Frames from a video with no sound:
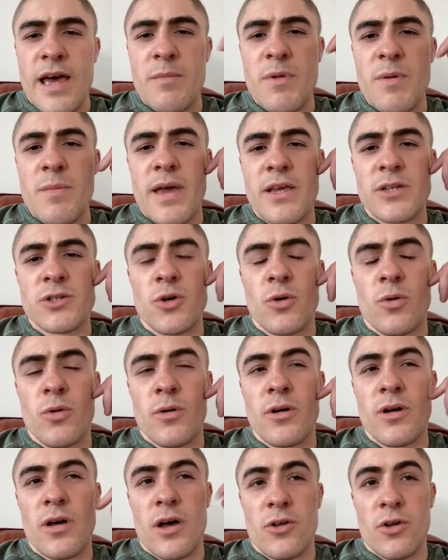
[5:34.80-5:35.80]
I mean, mate. So
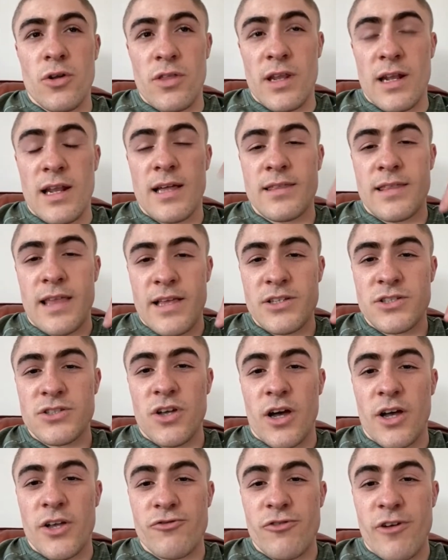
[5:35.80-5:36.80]
another lad then
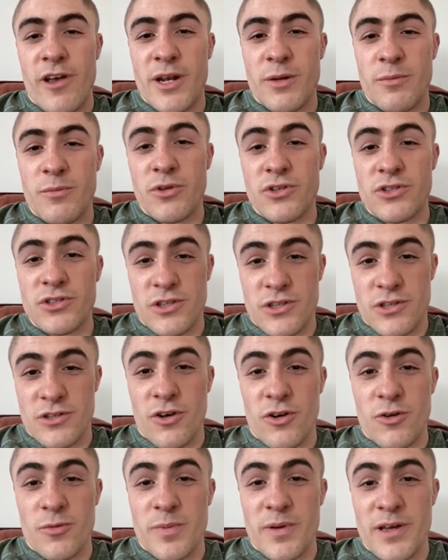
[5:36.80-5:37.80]
started training with us at the
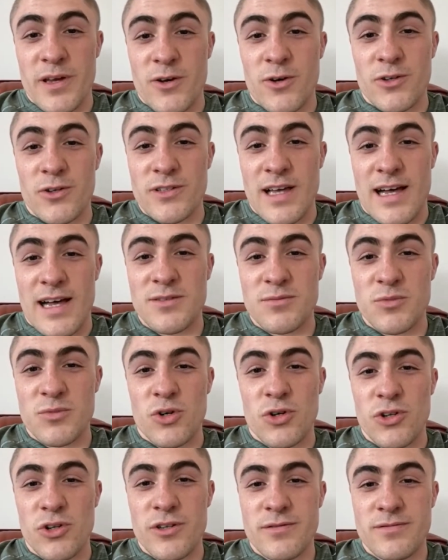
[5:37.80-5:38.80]
dog pit called Adam
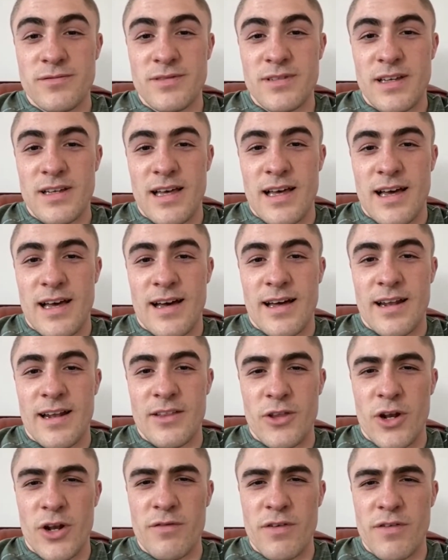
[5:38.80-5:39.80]
Cullen, and I
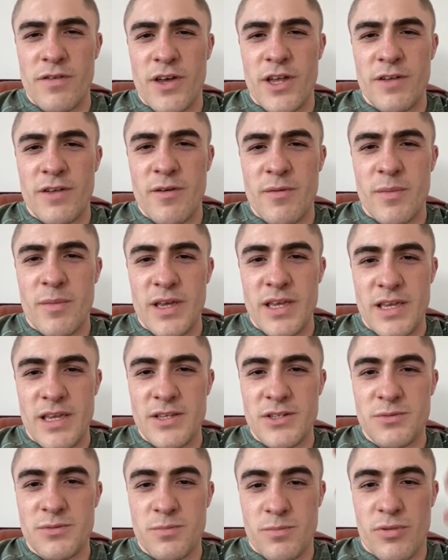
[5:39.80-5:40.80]
don't know if you've heard of him, but
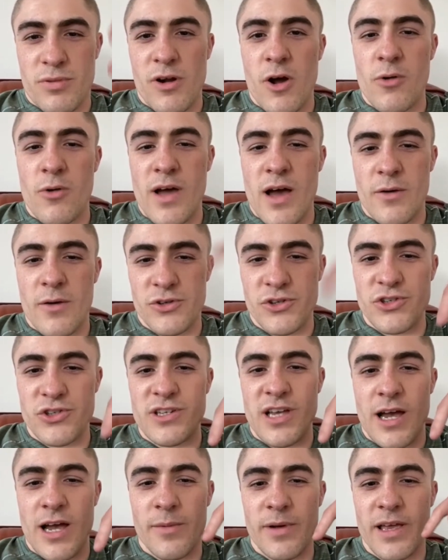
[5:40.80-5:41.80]
he's pro now. He just
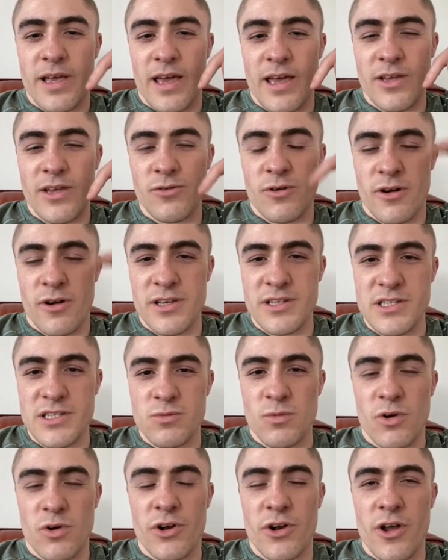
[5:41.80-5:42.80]
signed with Cage Warriors. He's
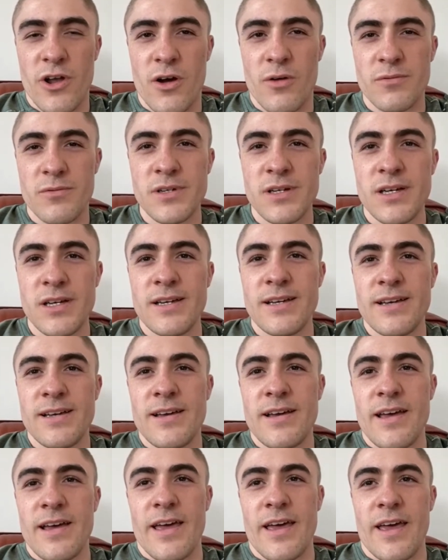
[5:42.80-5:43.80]
1-0.
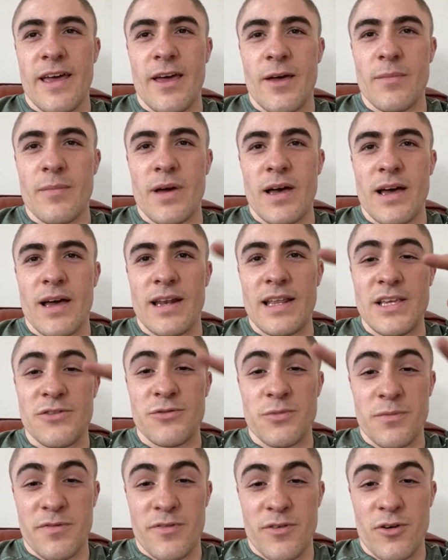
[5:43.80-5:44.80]
And he's
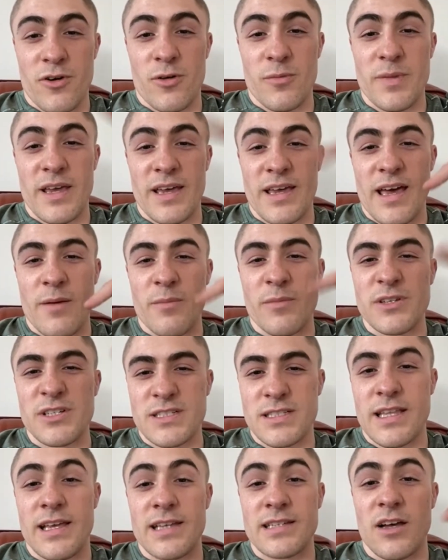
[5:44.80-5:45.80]
from Formby again, which
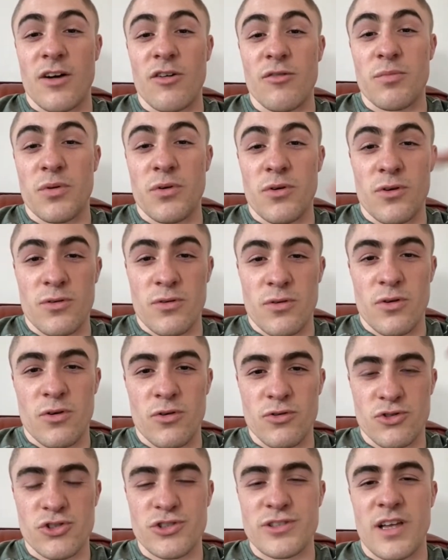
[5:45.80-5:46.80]
is near Southport,
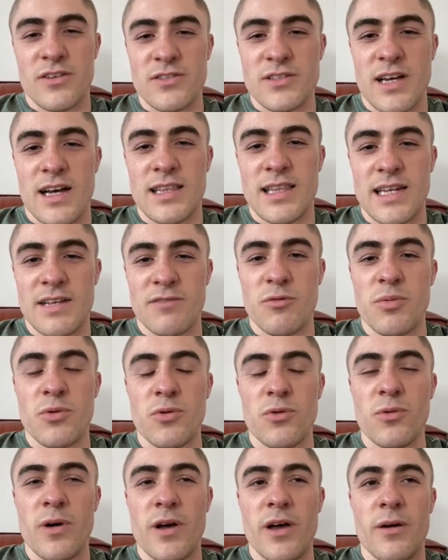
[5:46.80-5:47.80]
all just outside of
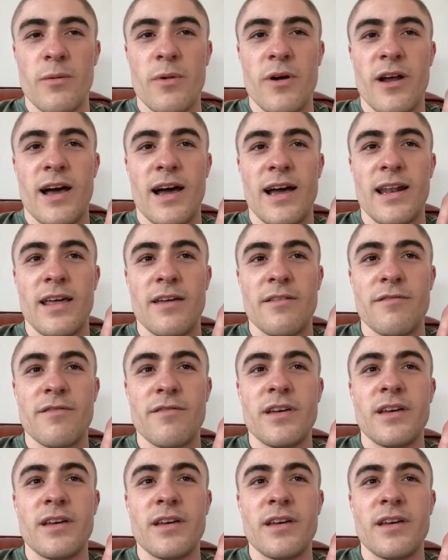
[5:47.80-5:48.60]
Liverpool, where I live.